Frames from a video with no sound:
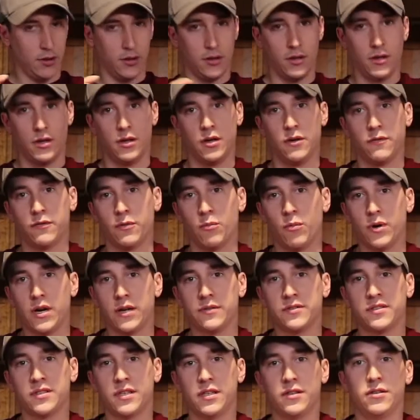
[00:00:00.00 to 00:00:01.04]
From what
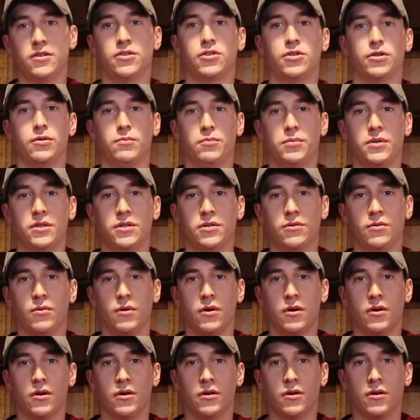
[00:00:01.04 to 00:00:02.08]
I've seen, this shouldn't be too
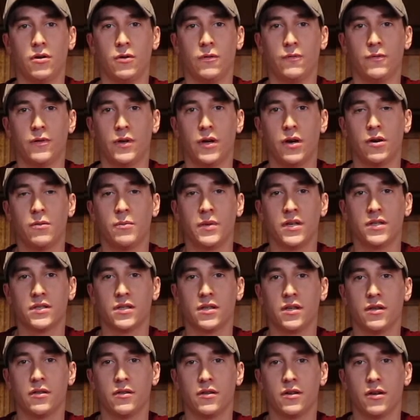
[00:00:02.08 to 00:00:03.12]
hard. Hopefully I don't mess
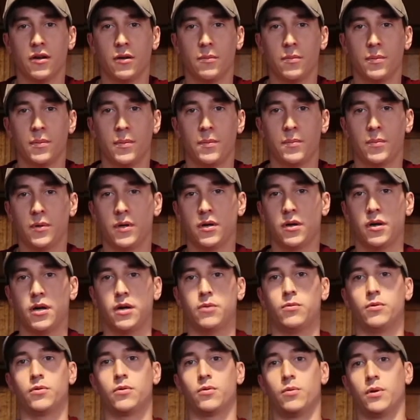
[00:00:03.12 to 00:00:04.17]
anything up, but I
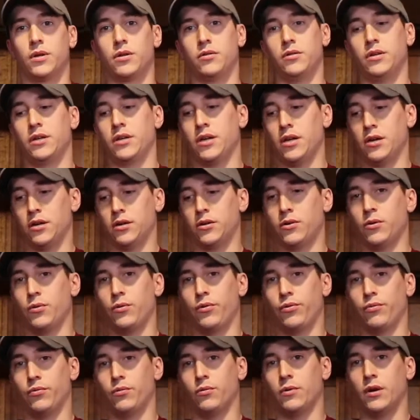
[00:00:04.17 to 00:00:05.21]
will quickly kind of go
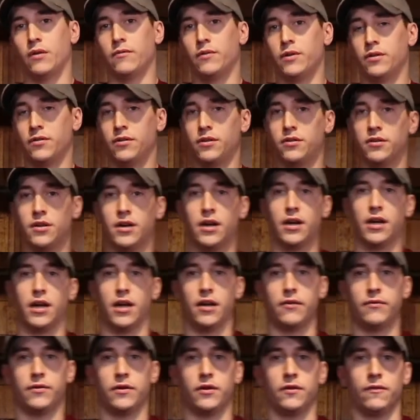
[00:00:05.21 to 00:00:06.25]
through everything that I
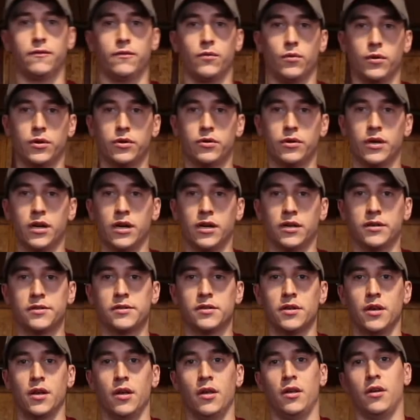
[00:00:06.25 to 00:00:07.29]
have here for you guys.
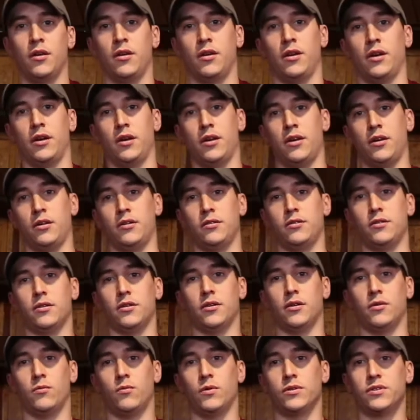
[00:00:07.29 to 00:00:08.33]
And
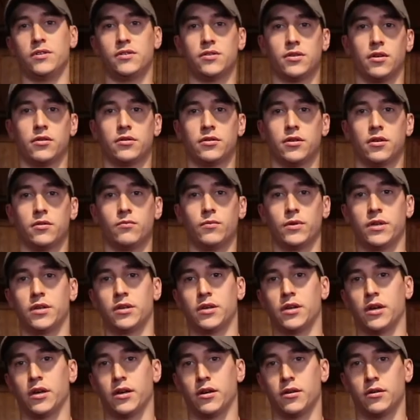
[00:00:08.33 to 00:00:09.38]
once it's all done, we can
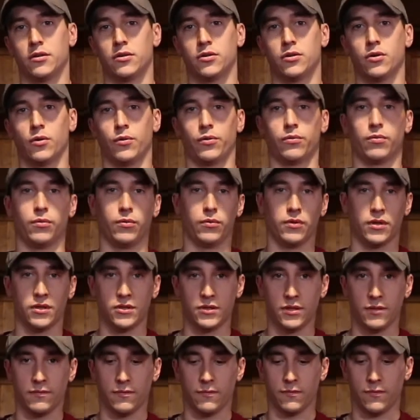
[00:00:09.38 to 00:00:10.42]
go through
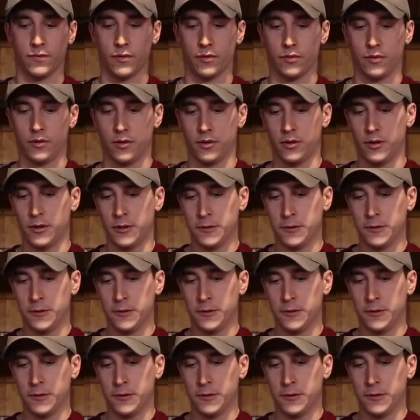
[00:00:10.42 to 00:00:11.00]
things even further.